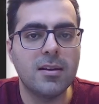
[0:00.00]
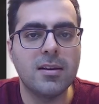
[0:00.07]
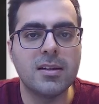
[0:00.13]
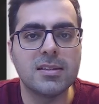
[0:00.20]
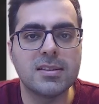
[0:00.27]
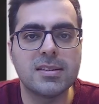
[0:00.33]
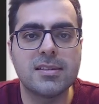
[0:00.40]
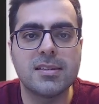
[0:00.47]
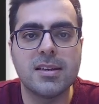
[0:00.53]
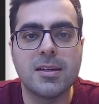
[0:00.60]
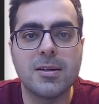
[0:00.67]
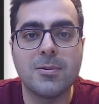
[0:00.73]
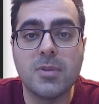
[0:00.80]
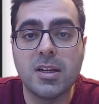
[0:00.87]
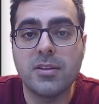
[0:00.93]
Let's
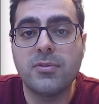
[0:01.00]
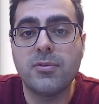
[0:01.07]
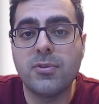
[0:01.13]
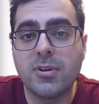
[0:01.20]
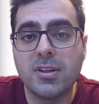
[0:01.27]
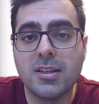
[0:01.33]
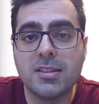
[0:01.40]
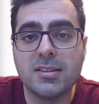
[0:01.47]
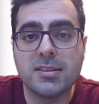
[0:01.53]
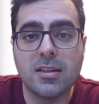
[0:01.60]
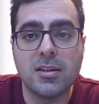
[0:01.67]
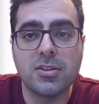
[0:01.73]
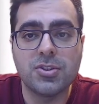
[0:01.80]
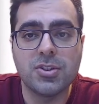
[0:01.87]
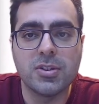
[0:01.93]
wait for the
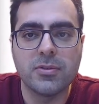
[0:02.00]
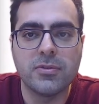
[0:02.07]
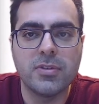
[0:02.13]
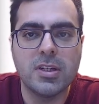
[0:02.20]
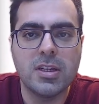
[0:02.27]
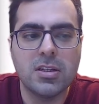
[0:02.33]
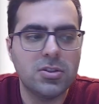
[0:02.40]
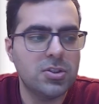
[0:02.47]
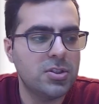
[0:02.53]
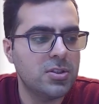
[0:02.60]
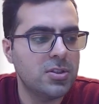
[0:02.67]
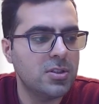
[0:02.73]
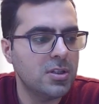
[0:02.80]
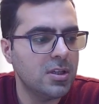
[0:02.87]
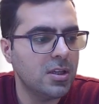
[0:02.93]
installation to
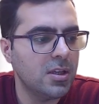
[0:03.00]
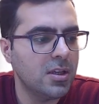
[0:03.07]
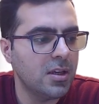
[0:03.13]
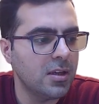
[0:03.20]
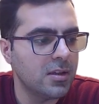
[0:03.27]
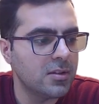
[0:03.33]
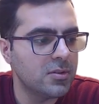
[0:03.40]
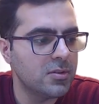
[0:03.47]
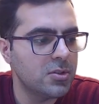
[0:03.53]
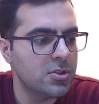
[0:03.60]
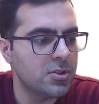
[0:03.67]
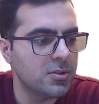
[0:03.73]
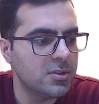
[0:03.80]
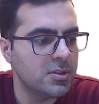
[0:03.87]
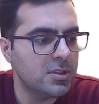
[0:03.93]
finish. It
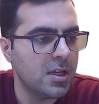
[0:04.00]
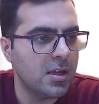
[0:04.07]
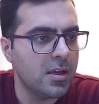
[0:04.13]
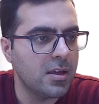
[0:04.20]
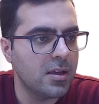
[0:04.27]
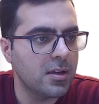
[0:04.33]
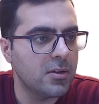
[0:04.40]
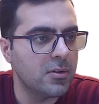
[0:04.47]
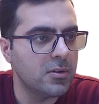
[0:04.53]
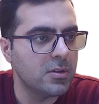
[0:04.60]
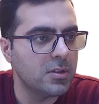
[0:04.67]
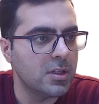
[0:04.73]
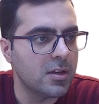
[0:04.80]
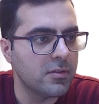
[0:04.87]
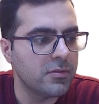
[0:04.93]
should take
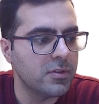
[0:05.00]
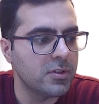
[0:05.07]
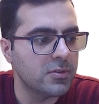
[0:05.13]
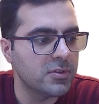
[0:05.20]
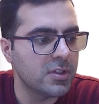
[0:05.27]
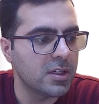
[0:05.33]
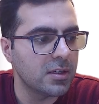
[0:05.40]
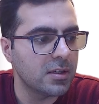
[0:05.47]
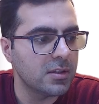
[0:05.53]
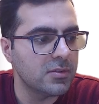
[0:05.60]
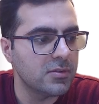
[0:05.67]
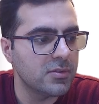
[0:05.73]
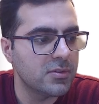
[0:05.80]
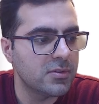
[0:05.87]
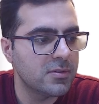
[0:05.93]
only a few
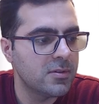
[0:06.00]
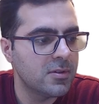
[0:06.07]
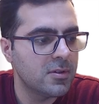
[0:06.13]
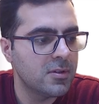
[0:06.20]
seconds.